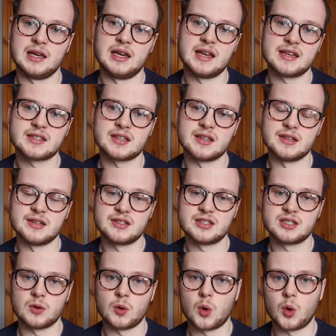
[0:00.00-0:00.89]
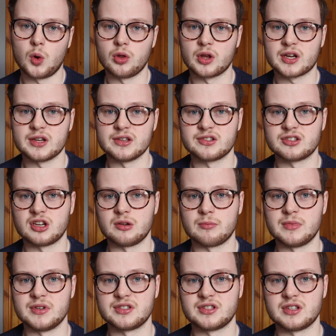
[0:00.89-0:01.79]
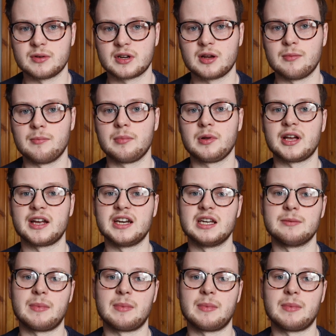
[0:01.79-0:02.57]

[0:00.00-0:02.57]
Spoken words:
listened to all the consumers that complained